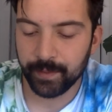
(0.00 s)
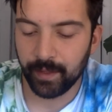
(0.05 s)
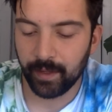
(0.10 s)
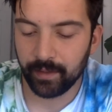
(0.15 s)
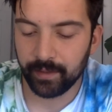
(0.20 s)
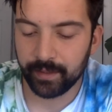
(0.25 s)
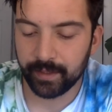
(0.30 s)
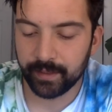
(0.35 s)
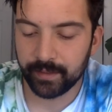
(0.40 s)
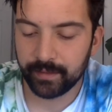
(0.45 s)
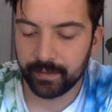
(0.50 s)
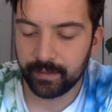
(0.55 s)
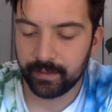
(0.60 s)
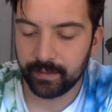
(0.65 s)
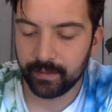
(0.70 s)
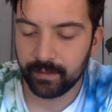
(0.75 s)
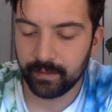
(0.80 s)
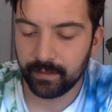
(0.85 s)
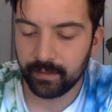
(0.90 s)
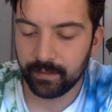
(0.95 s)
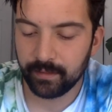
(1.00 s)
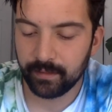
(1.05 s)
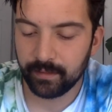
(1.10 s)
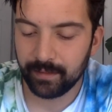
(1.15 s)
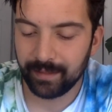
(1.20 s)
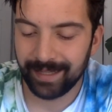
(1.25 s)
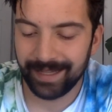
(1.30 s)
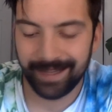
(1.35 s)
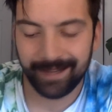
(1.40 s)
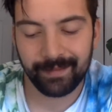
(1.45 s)
not least,
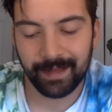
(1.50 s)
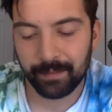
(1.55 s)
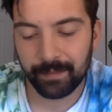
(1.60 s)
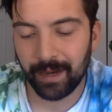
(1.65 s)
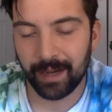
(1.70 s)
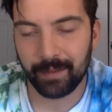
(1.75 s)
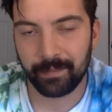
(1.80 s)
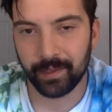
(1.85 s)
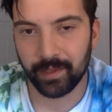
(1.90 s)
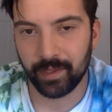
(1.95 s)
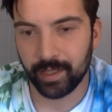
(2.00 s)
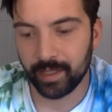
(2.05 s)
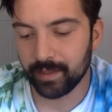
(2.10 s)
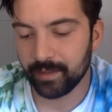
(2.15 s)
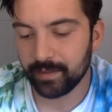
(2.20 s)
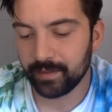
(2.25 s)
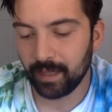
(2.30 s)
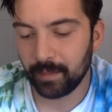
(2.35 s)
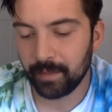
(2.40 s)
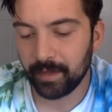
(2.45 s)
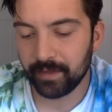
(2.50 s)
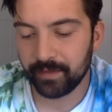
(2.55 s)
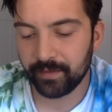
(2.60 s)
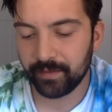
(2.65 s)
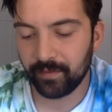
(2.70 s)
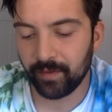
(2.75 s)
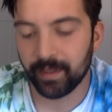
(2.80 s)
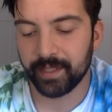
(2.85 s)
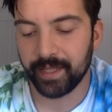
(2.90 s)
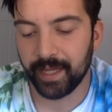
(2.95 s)
it might be least. I mean, it's a
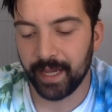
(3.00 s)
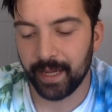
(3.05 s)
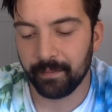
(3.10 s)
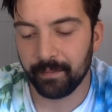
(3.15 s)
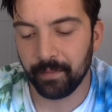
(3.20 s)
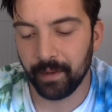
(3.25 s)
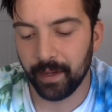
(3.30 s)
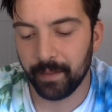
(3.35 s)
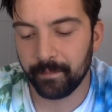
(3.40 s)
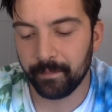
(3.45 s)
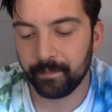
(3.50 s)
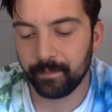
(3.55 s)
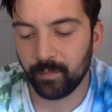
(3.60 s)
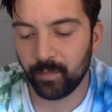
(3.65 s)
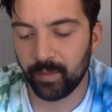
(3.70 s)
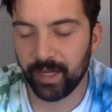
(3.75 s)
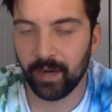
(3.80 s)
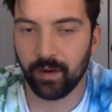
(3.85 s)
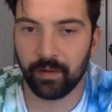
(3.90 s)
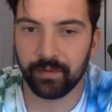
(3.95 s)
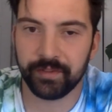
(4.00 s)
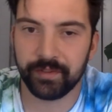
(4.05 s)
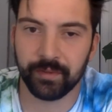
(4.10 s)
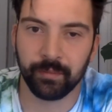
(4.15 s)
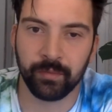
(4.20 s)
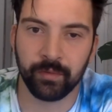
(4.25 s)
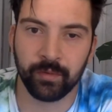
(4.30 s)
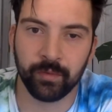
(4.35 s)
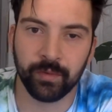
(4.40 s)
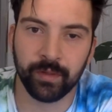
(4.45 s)
fun game, but we got Ultra
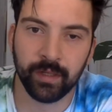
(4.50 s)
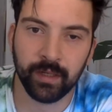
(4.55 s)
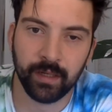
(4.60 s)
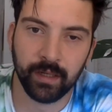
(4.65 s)
Moon.